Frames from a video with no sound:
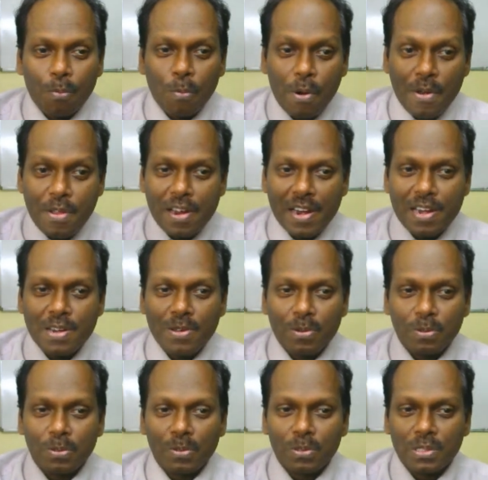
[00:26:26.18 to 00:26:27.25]
what you can do
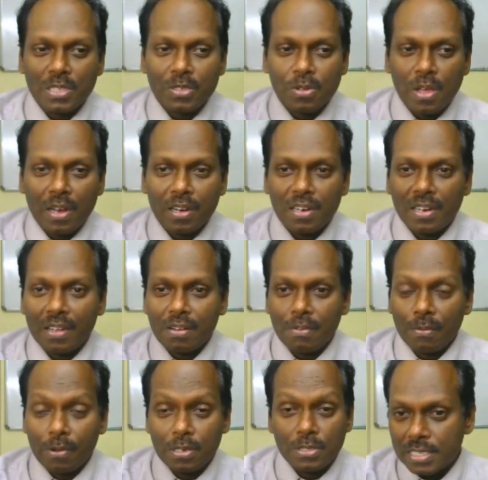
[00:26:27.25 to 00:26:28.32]
with this one?
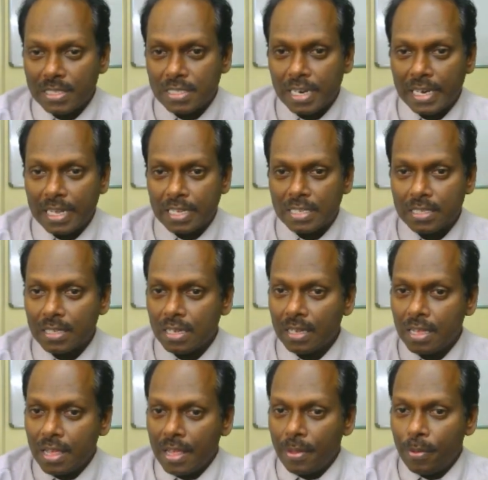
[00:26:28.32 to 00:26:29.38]
Instance settings,
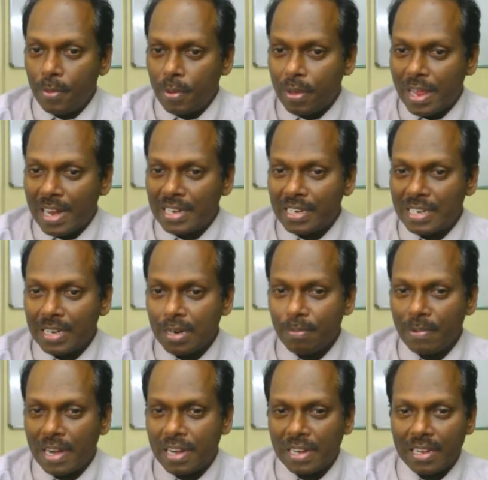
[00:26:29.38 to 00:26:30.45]
you can
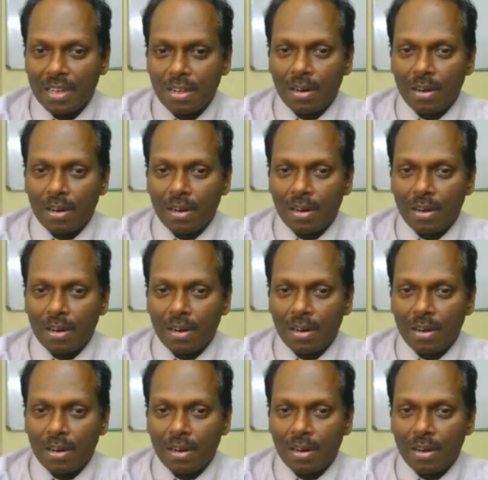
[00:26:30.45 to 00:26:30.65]
terminate.